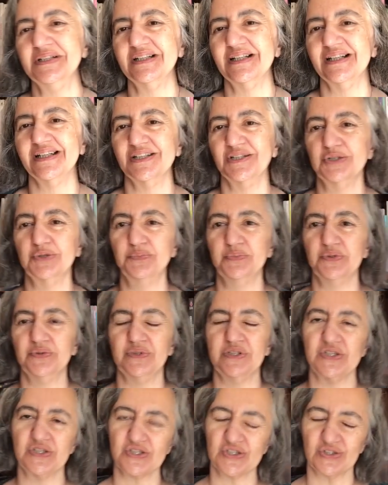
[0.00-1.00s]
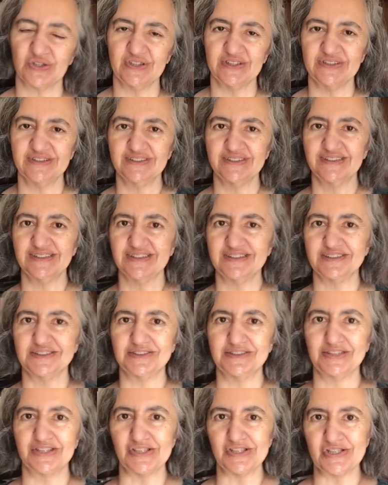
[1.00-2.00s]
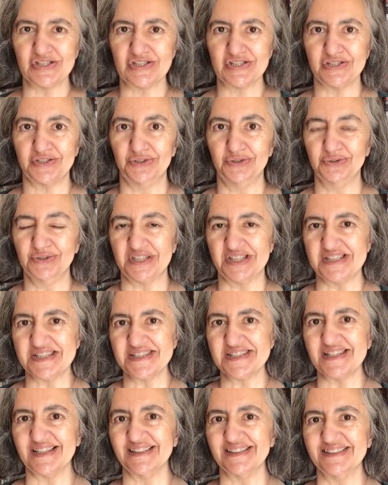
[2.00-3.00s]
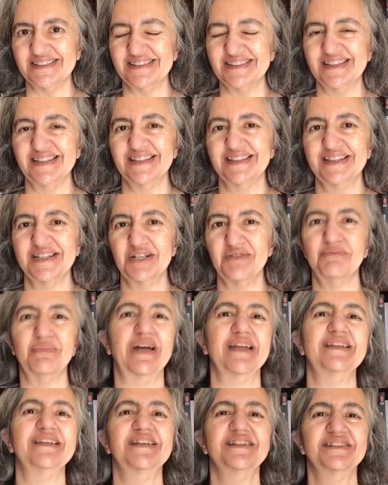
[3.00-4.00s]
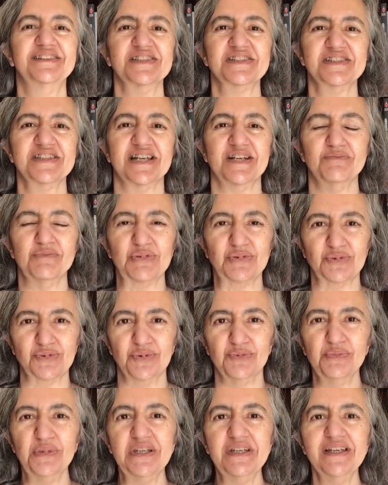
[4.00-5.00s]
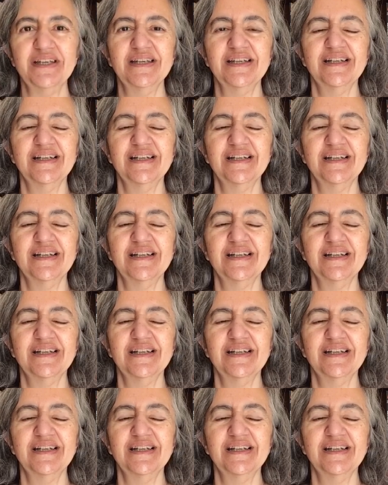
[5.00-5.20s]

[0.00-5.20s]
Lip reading: I hope you enjoyed this look inside my latest amigurumi.